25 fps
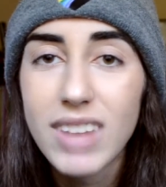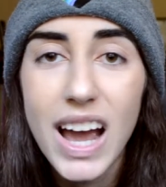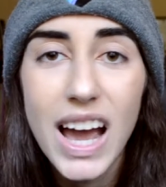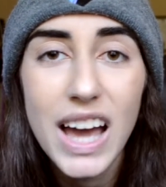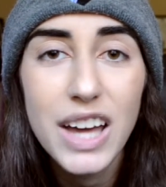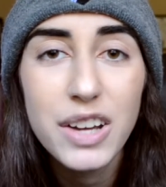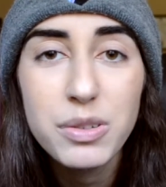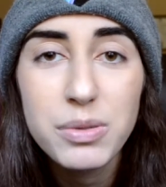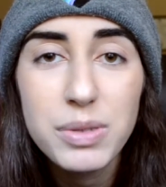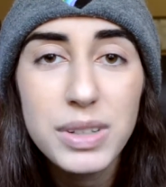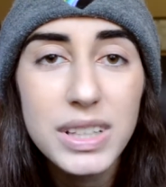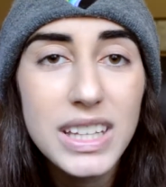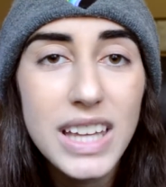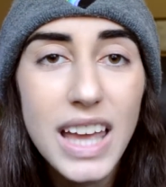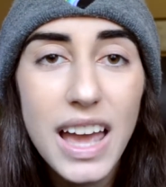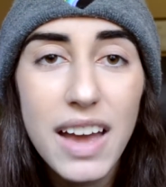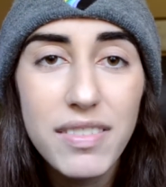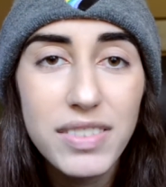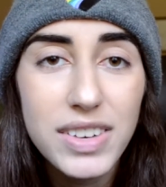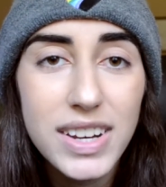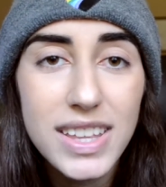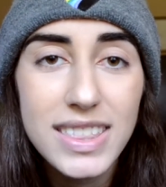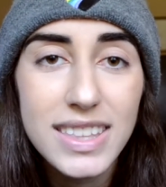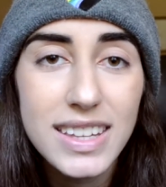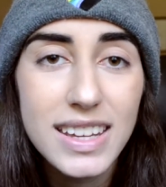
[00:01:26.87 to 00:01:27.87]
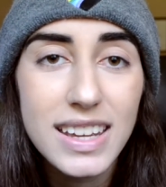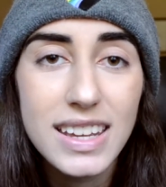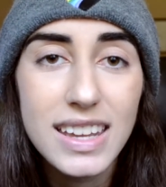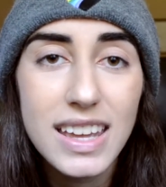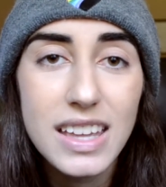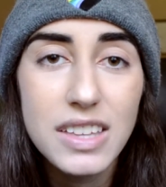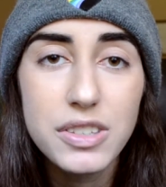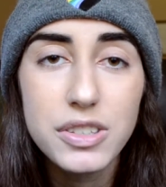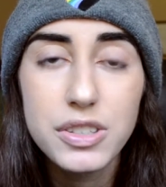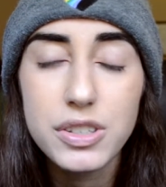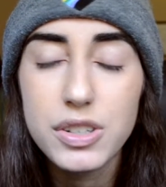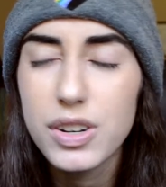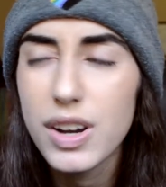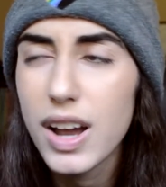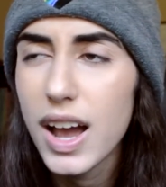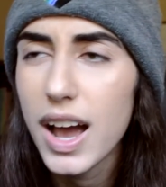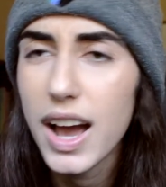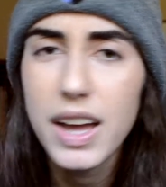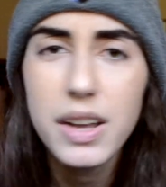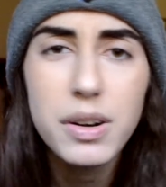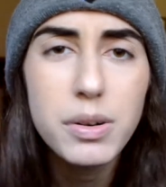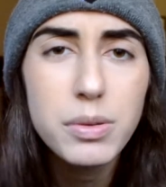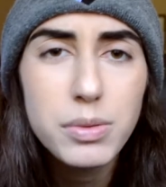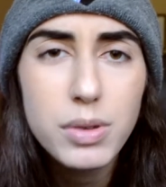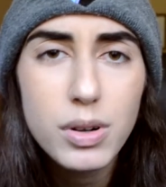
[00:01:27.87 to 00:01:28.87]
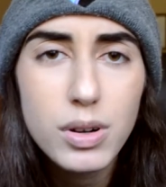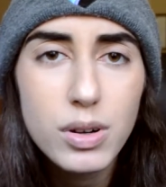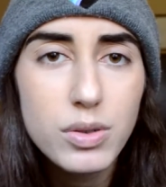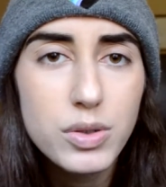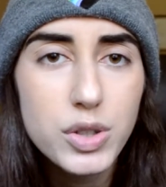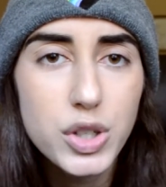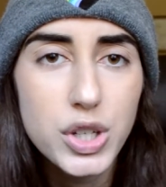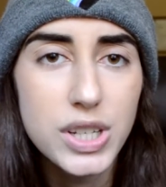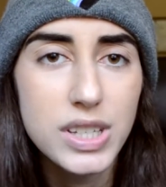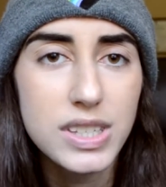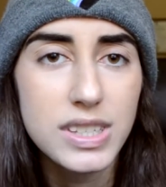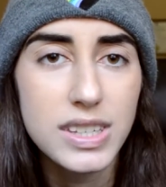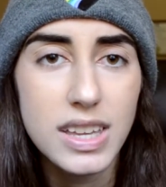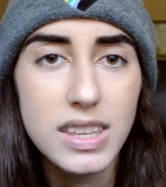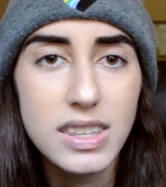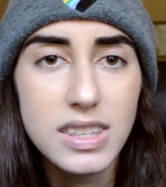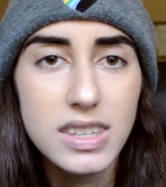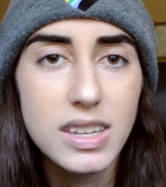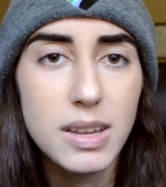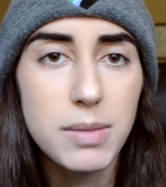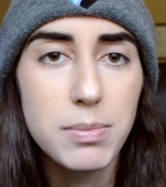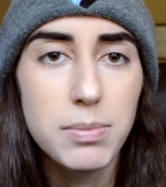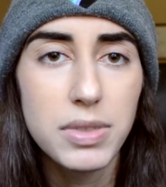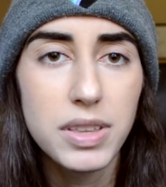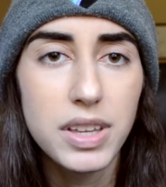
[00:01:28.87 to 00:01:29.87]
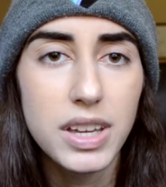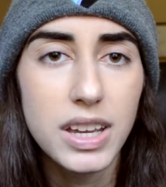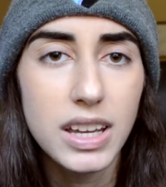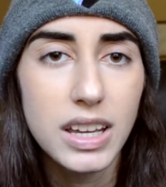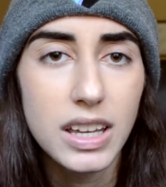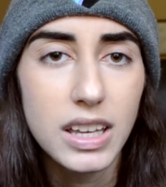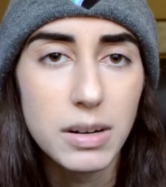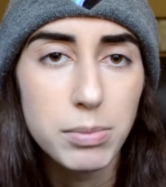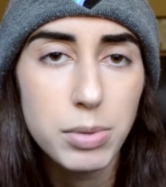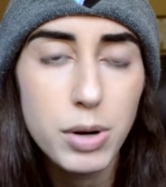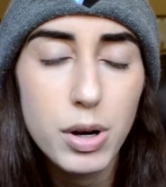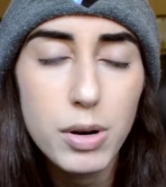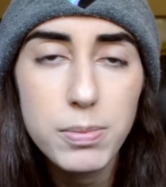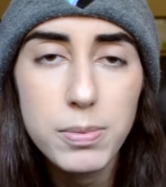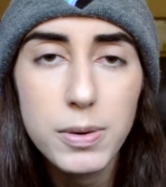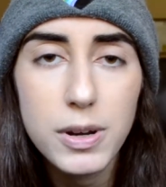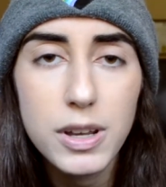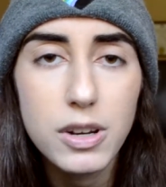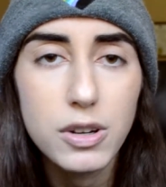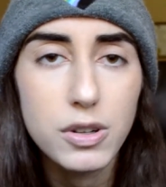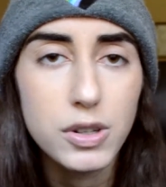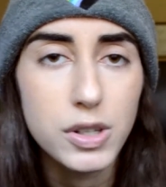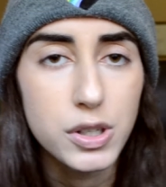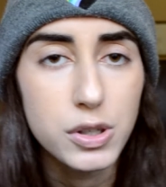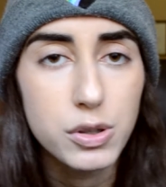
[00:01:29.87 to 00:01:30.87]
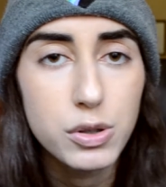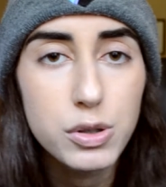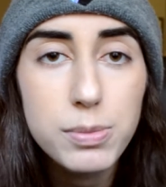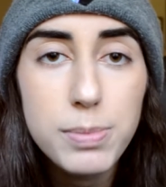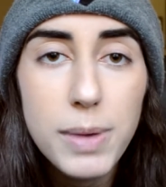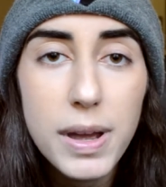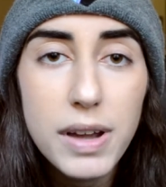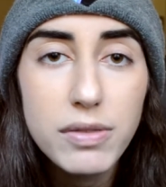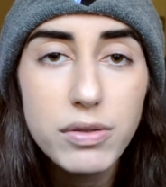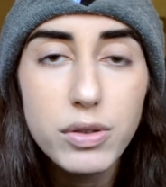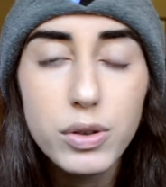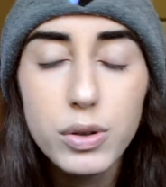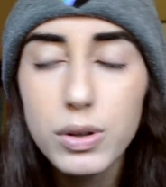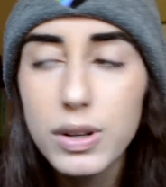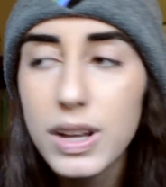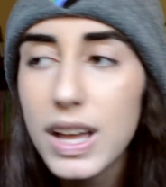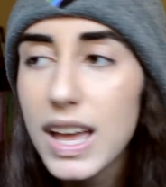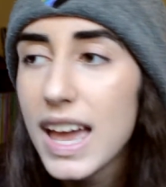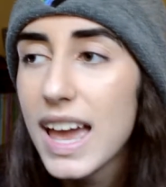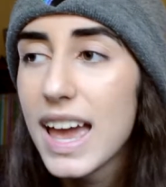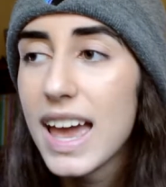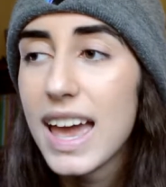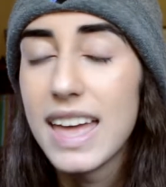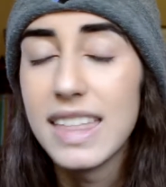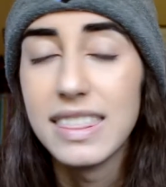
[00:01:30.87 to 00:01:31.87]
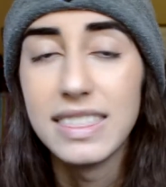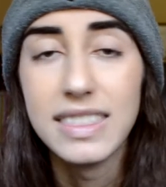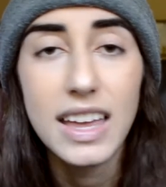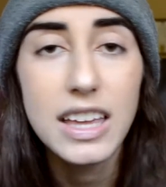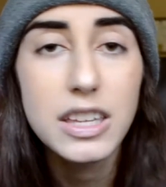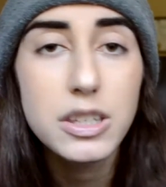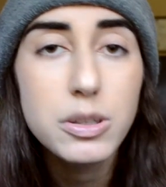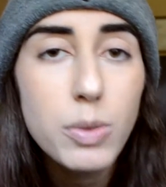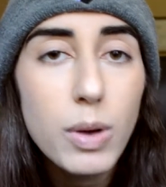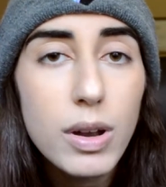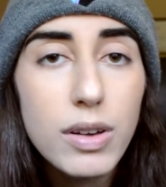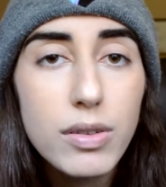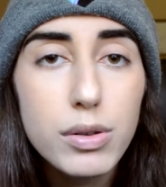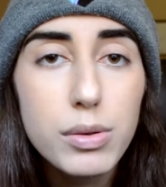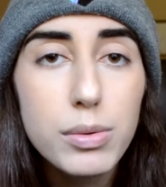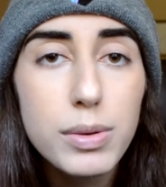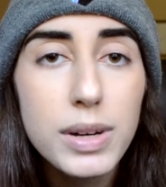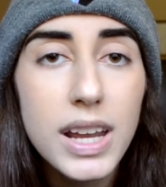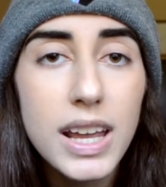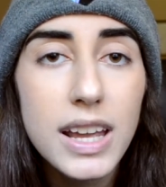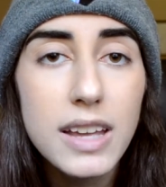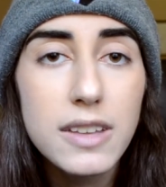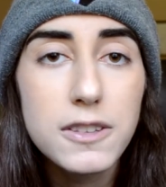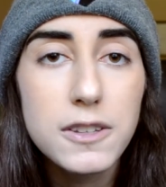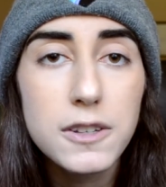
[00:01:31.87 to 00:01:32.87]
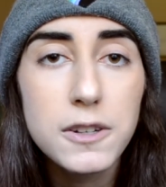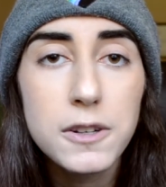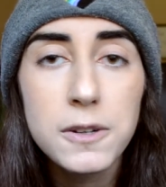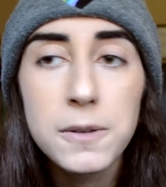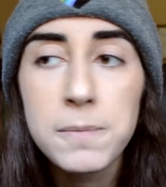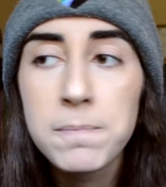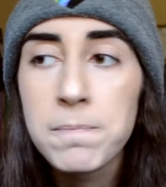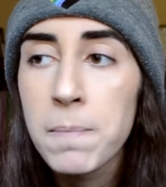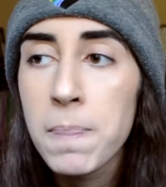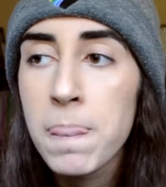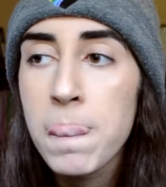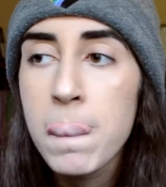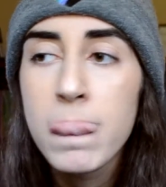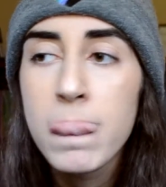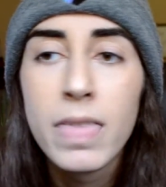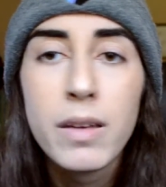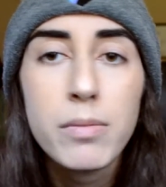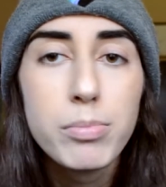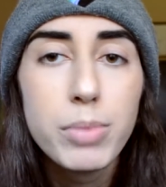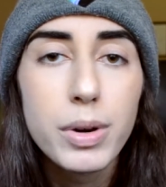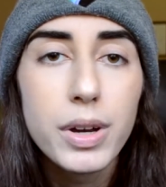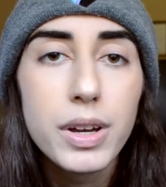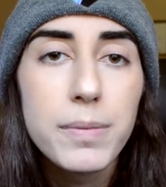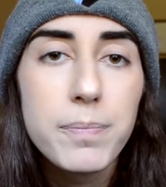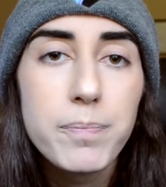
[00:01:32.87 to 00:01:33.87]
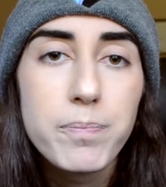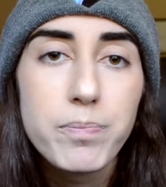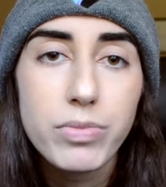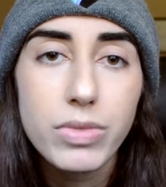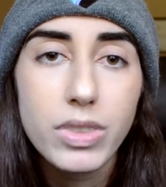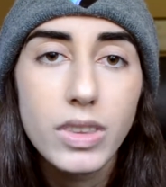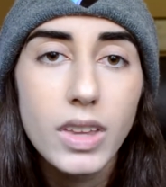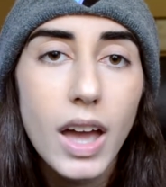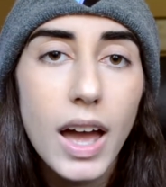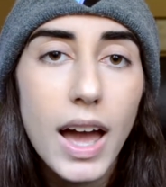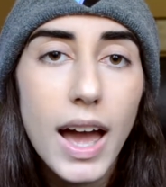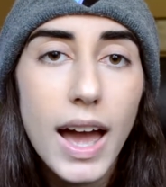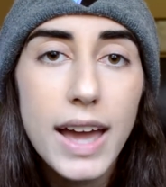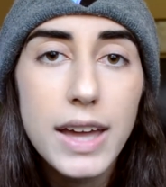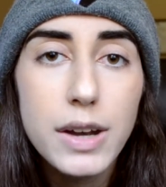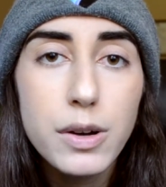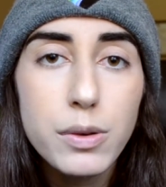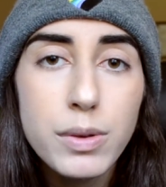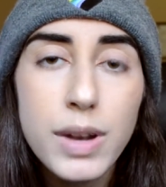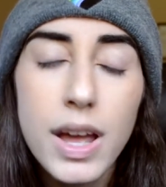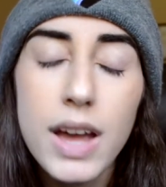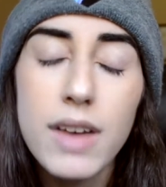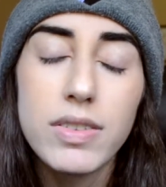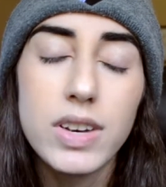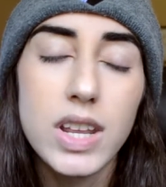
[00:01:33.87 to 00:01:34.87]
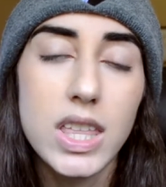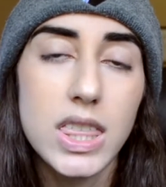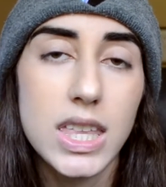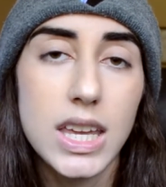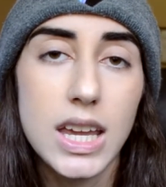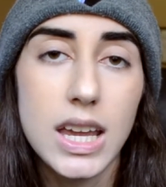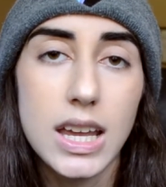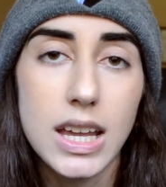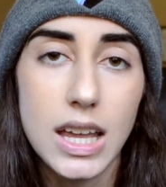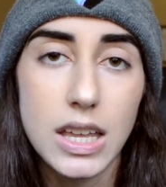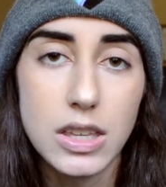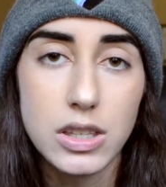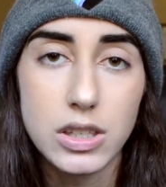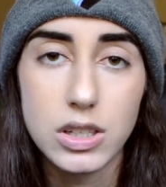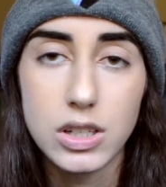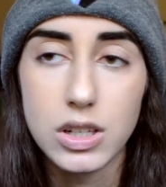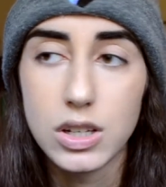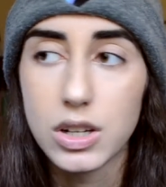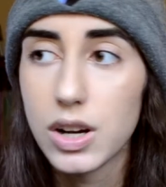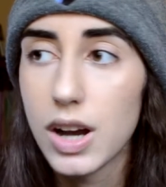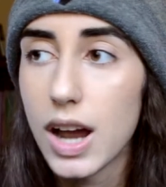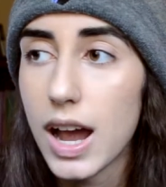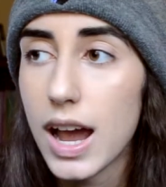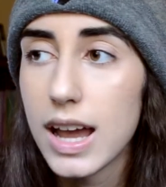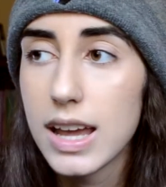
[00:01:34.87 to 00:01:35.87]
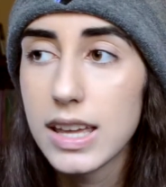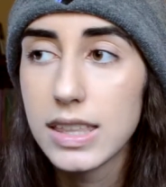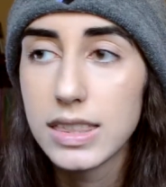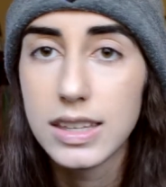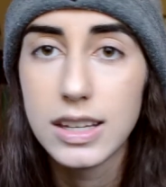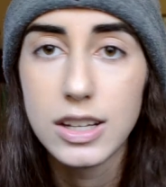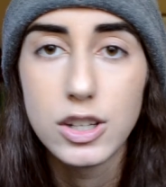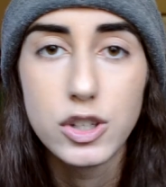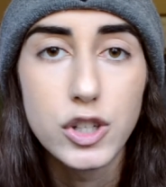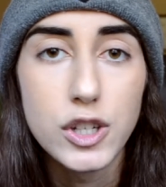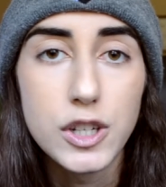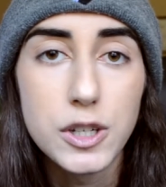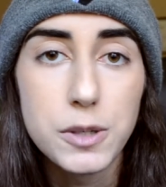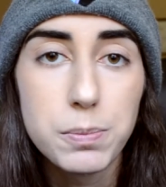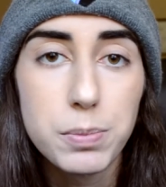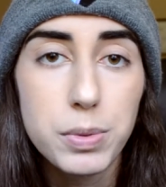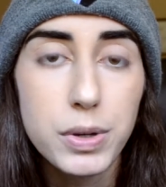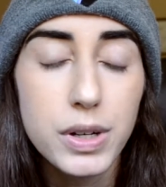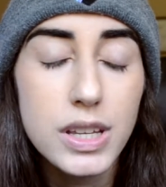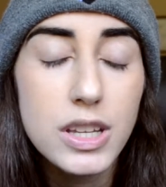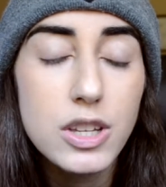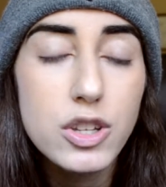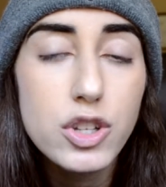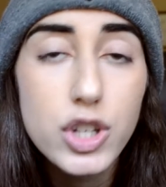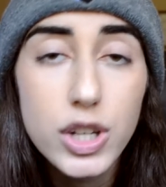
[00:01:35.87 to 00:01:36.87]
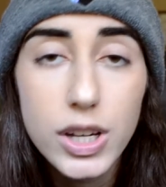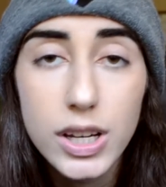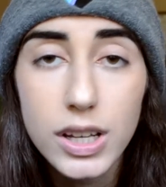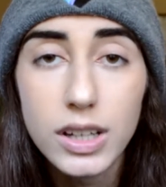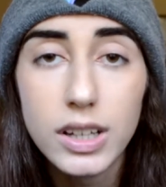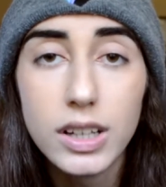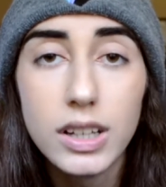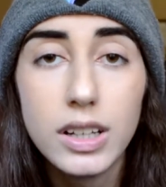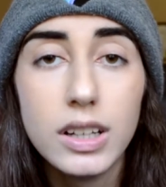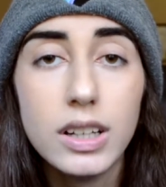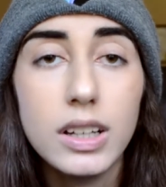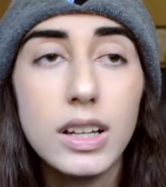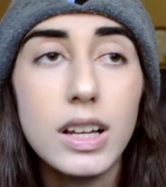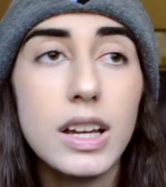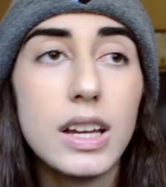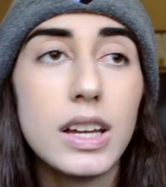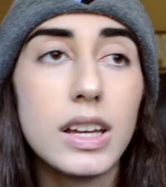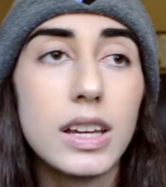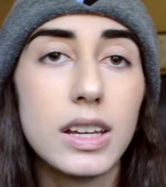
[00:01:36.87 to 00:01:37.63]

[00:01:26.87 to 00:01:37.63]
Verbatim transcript: I don't really have anything against her. I don't know if she said something inappropriate or disrespectful, and that's why everyone hates her, but I don't have anything against her. I think she's pretty chill.